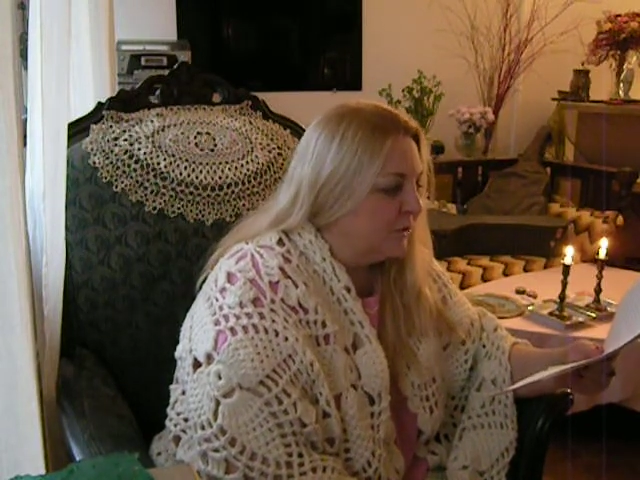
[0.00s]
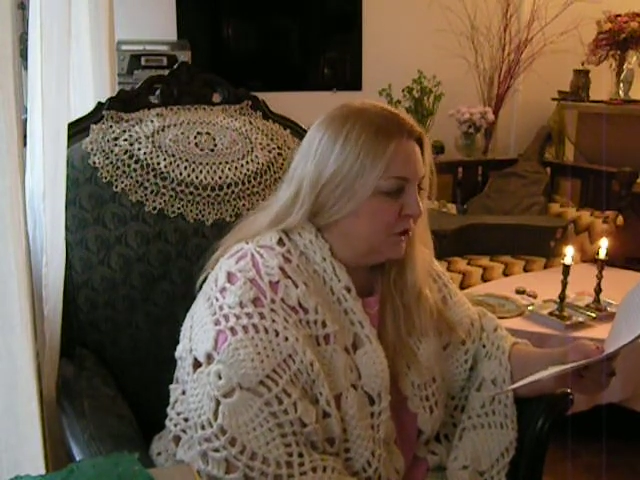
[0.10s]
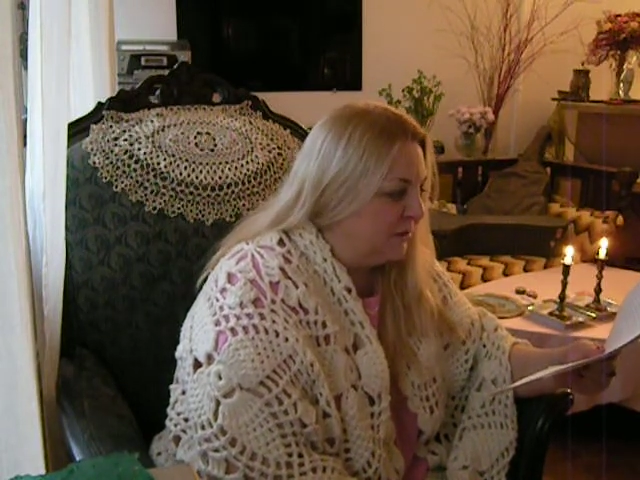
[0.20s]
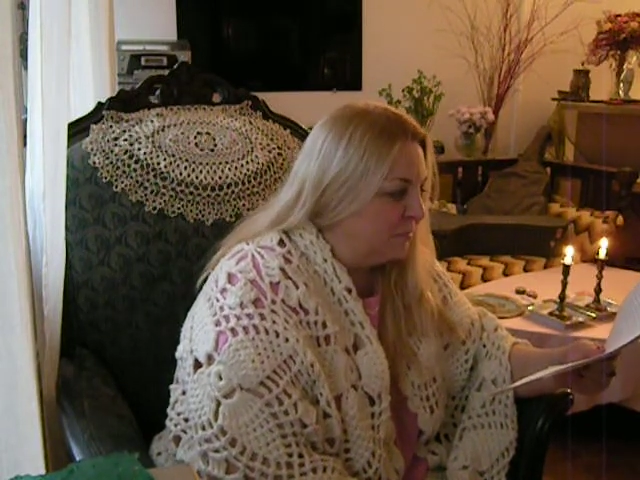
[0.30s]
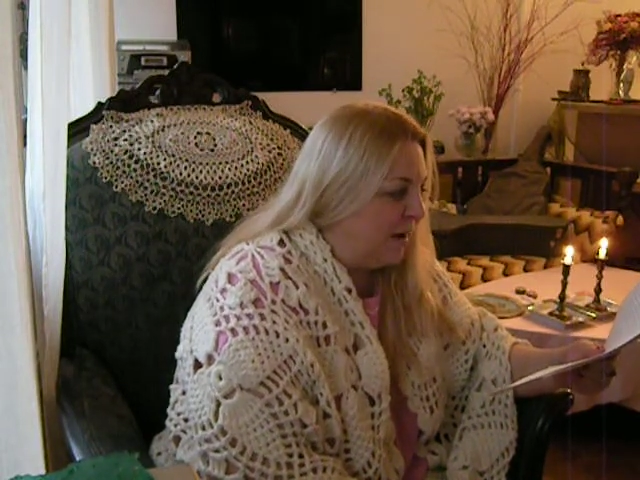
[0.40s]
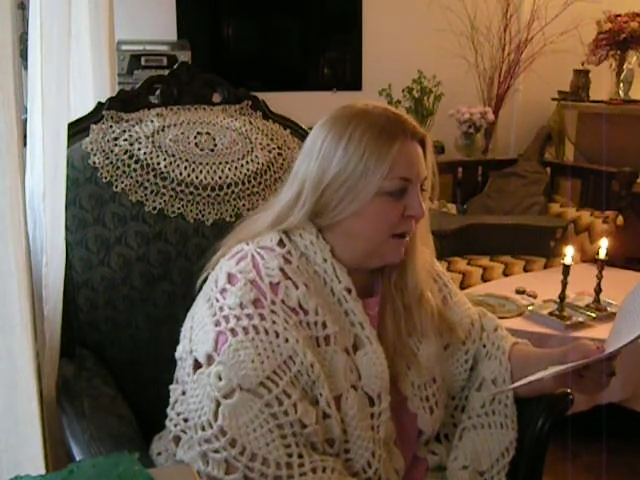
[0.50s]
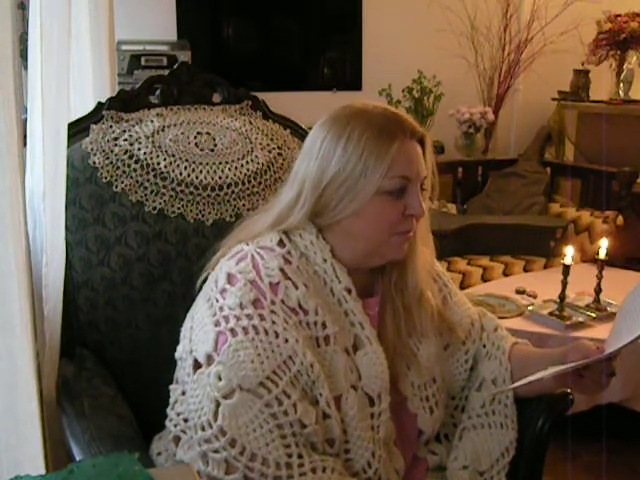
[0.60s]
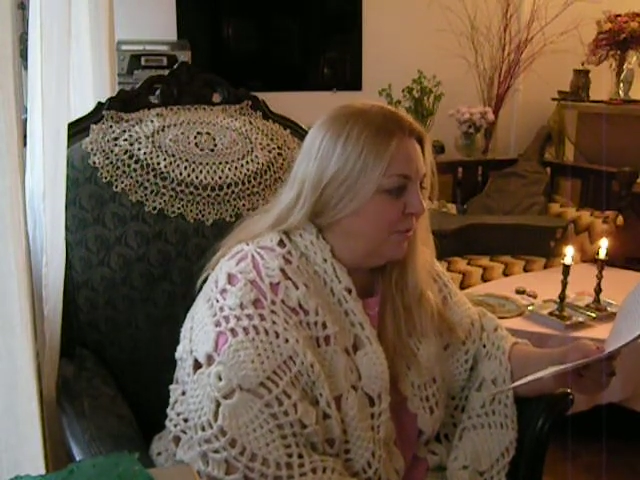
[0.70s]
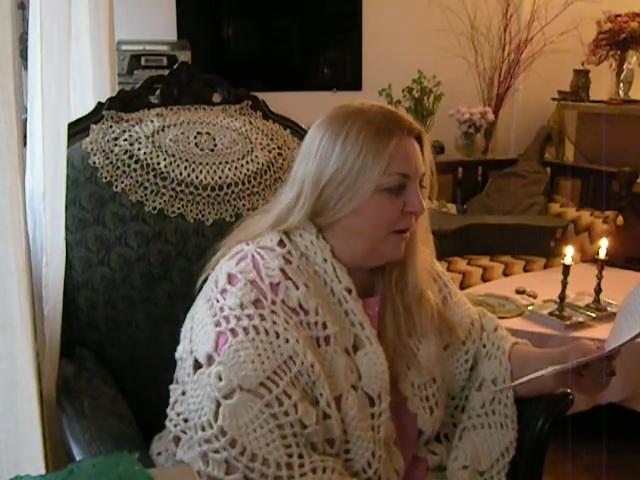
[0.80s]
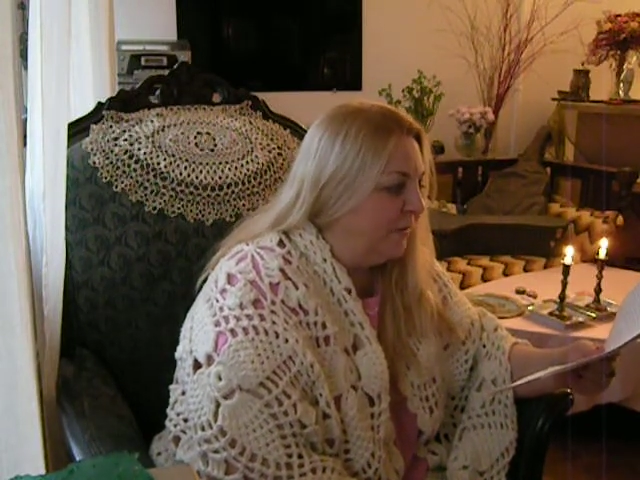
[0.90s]
She
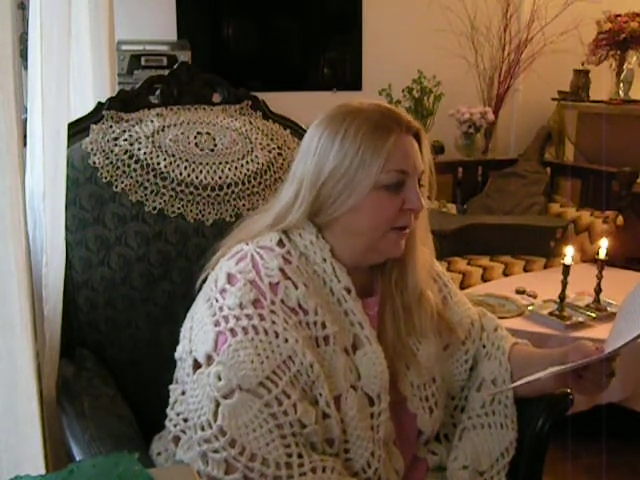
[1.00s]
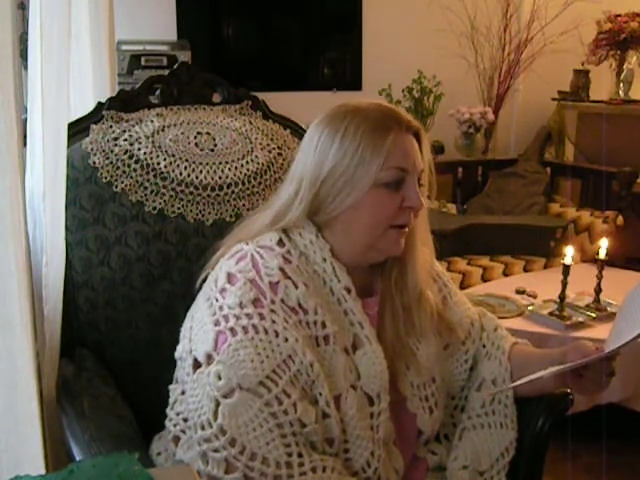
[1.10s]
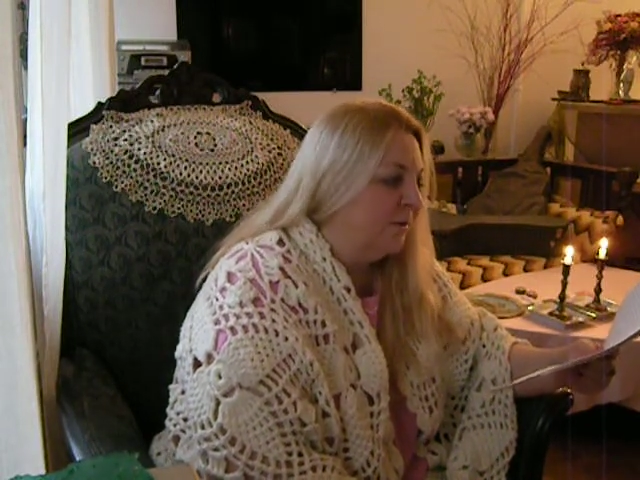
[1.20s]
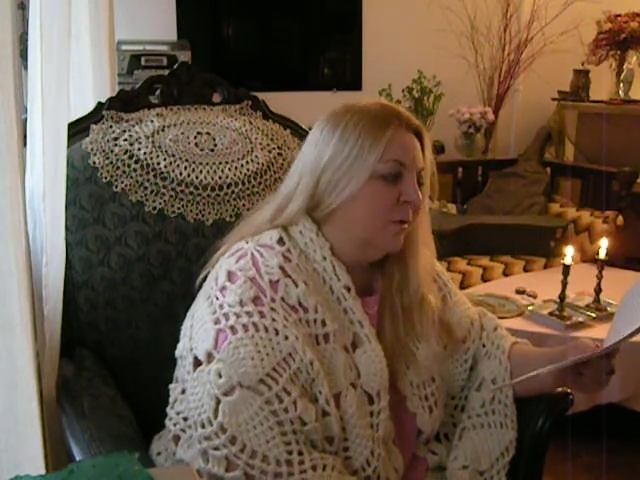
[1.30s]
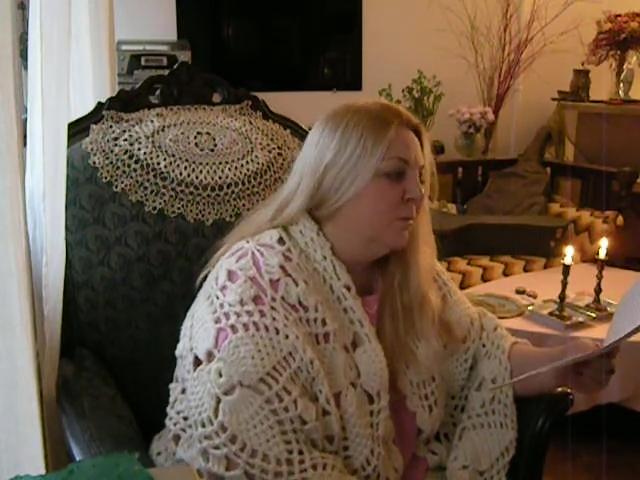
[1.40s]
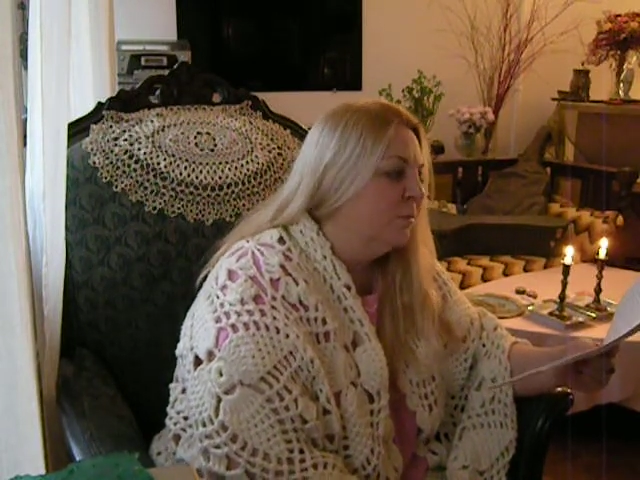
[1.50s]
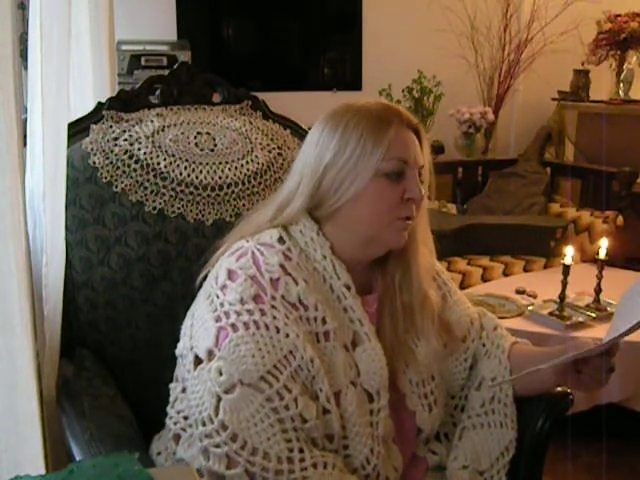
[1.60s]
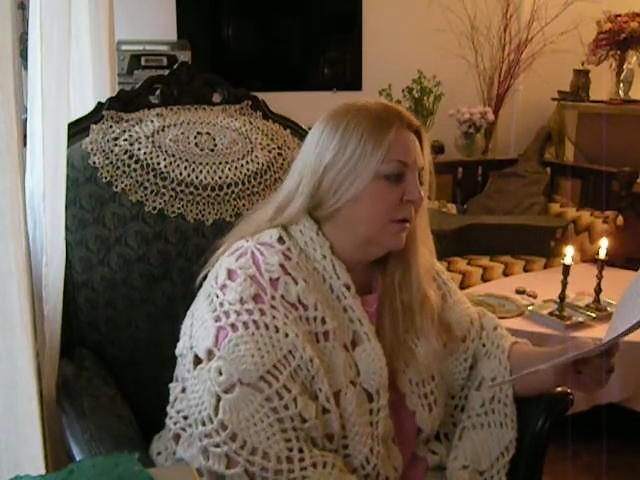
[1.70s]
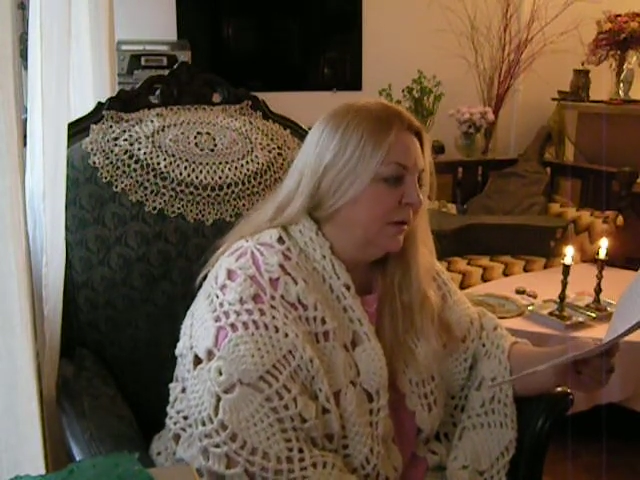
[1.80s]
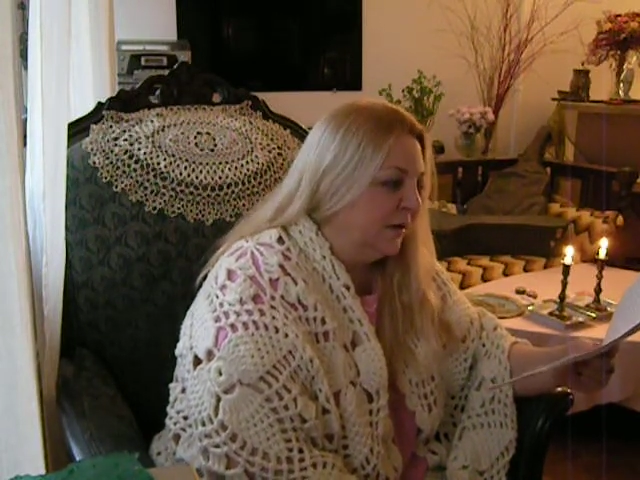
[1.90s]
smiled proudly at her own
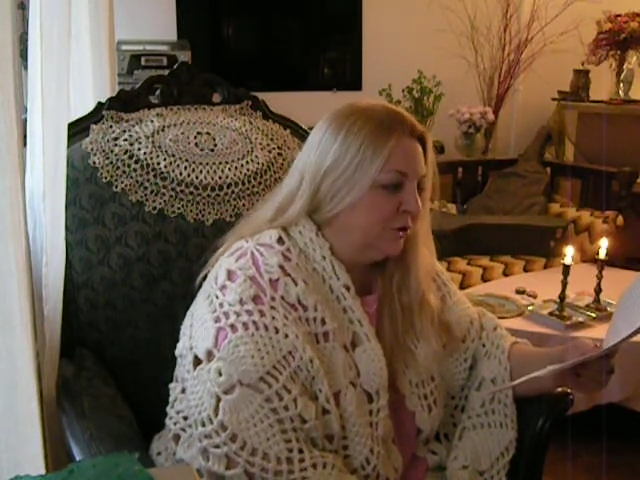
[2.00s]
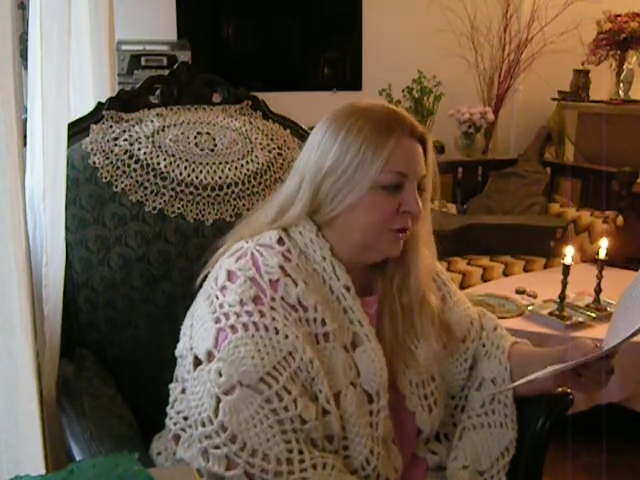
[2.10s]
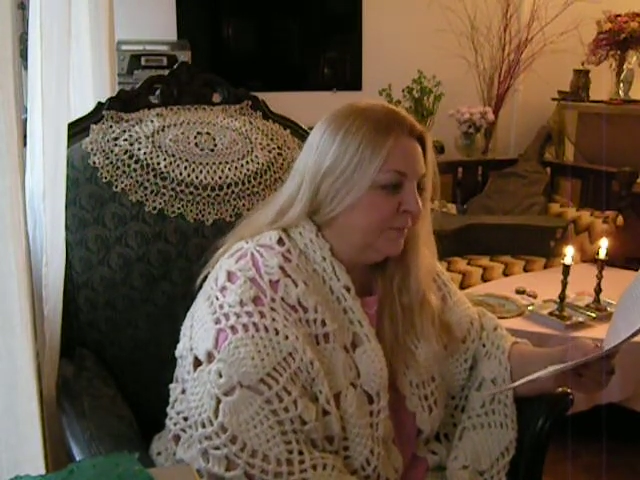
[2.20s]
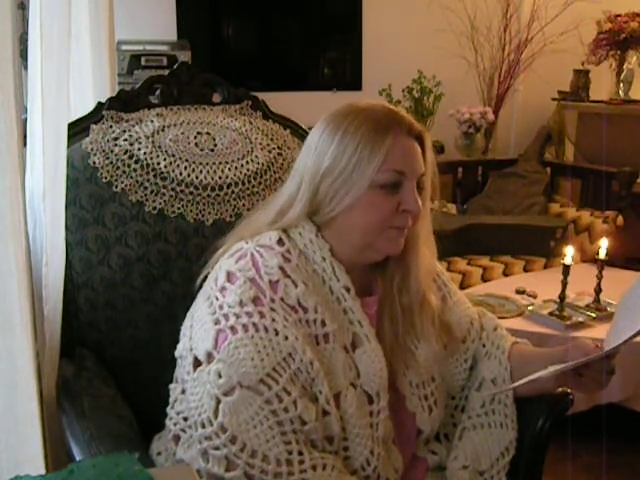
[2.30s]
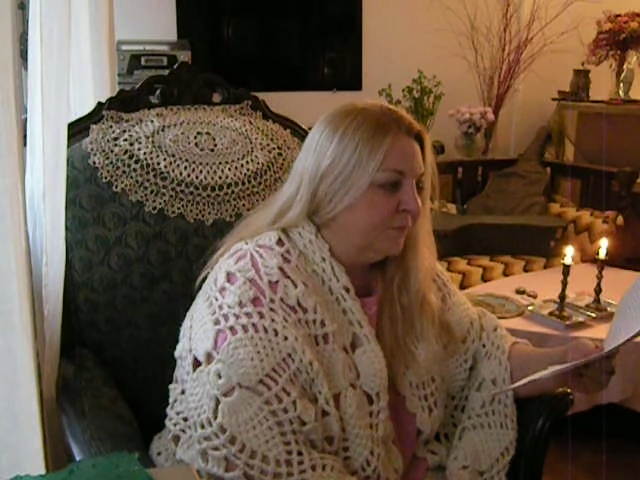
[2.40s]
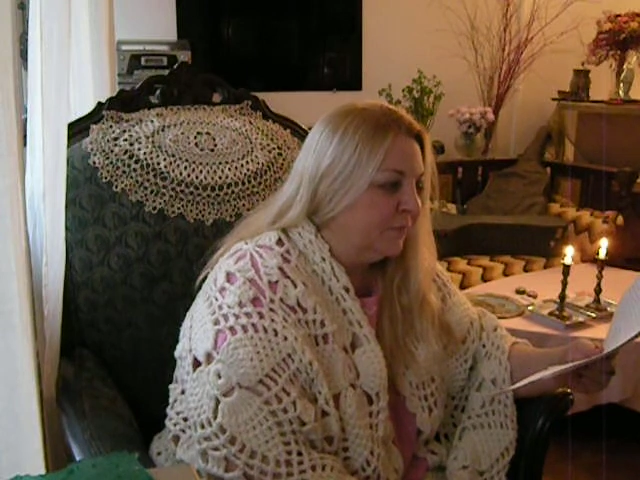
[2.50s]
book collection.